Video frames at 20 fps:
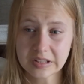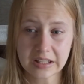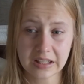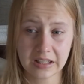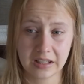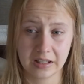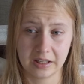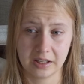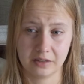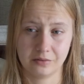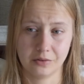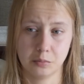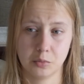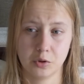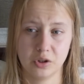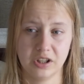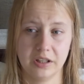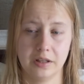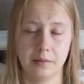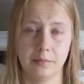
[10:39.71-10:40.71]
Like every
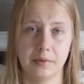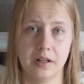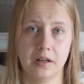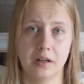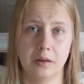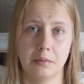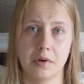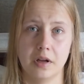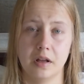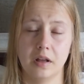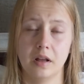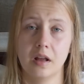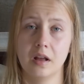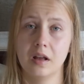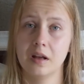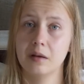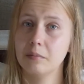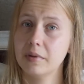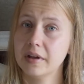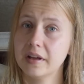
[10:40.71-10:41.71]
morning, I'm getting my
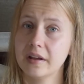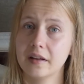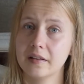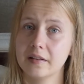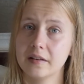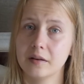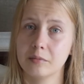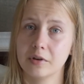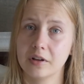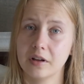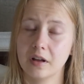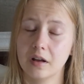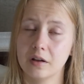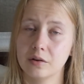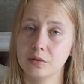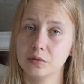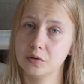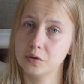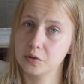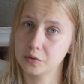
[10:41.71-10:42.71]
big iced Americano,
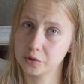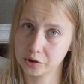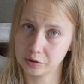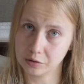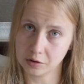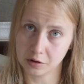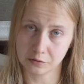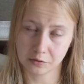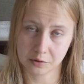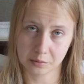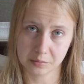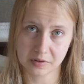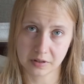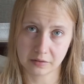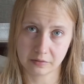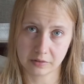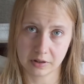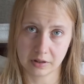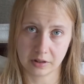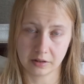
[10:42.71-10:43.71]
no sugar from
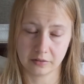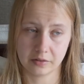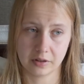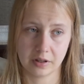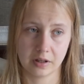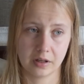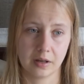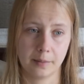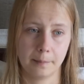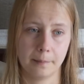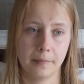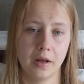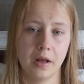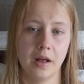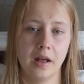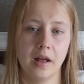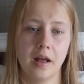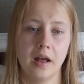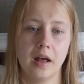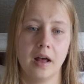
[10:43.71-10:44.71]
7-Eleven, and I'm
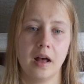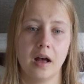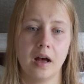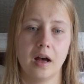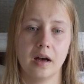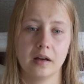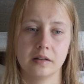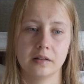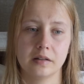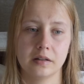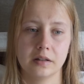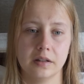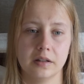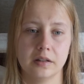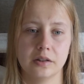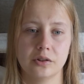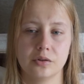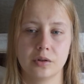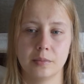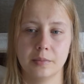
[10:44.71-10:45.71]
utterly,
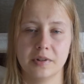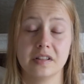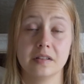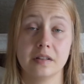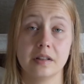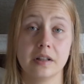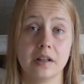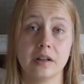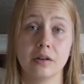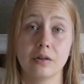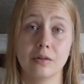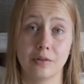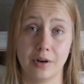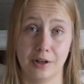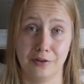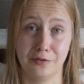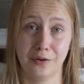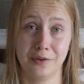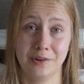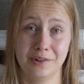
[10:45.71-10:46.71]
tremendously
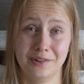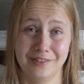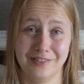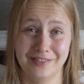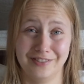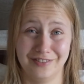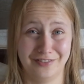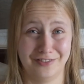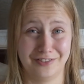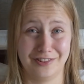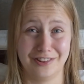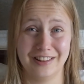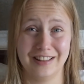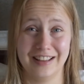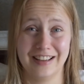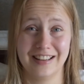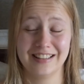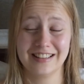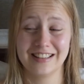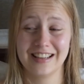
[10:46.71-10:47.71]
grateful for
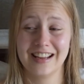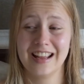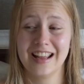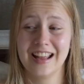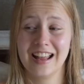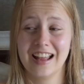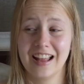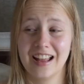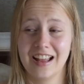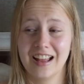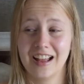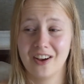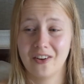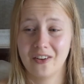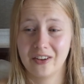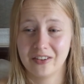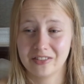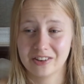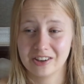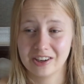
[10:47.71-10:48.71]
that.
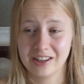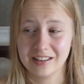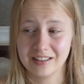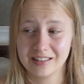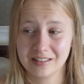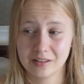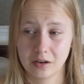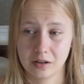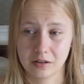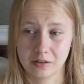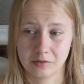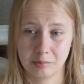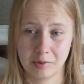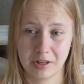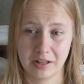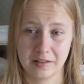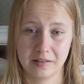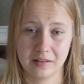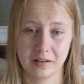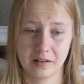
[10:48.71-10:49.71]
However, it is a lot of
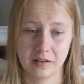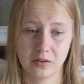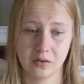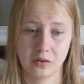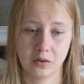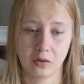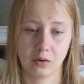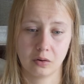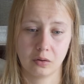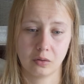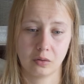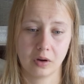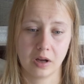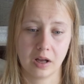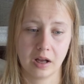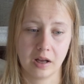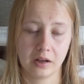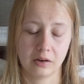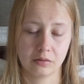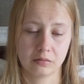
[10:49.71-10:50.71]
plastic, so
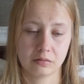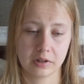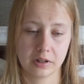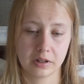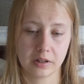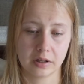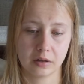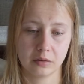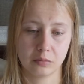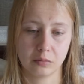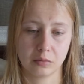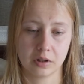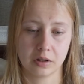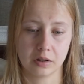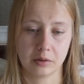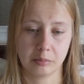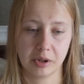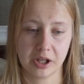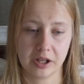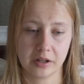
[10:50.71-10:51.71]
I really want to
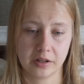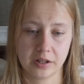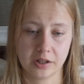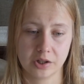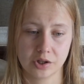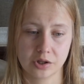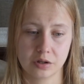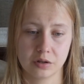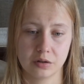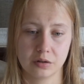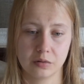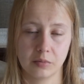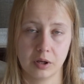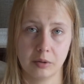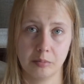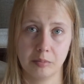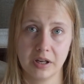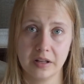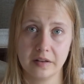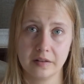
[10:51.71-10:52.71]
pay attention to my
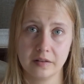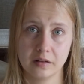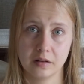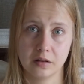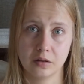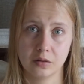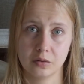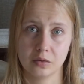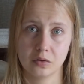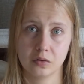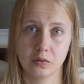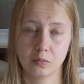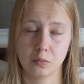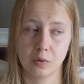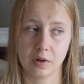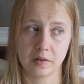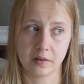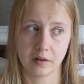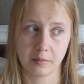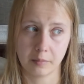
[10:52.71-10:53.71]
plastic use
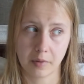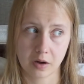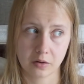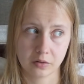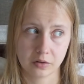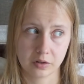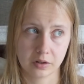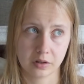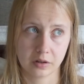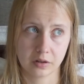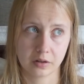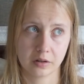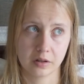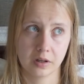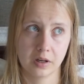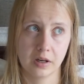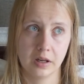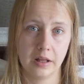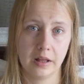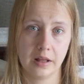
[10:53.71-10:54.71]
once I'm out here
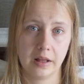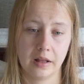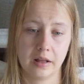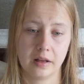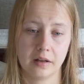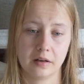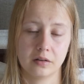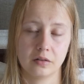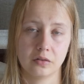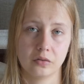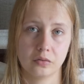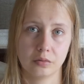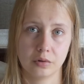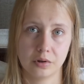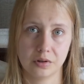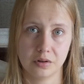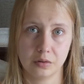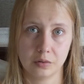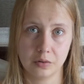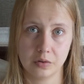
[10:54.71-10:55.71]
and
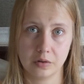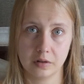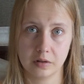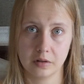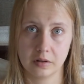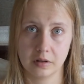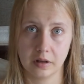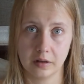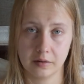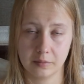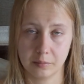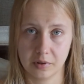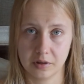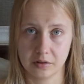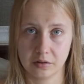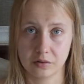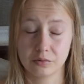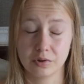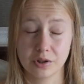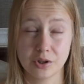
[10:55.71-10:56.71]
reduce it
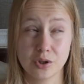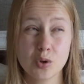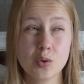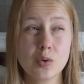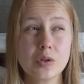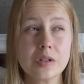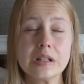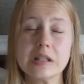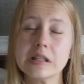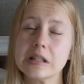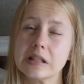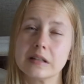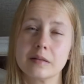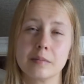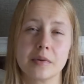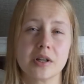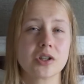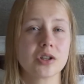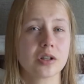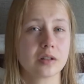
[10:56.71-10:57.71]
as
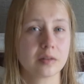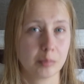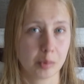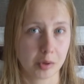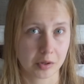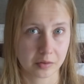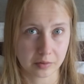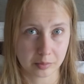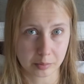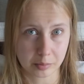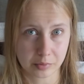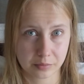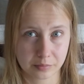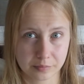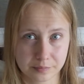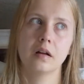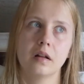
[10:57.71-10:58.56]
much as possible.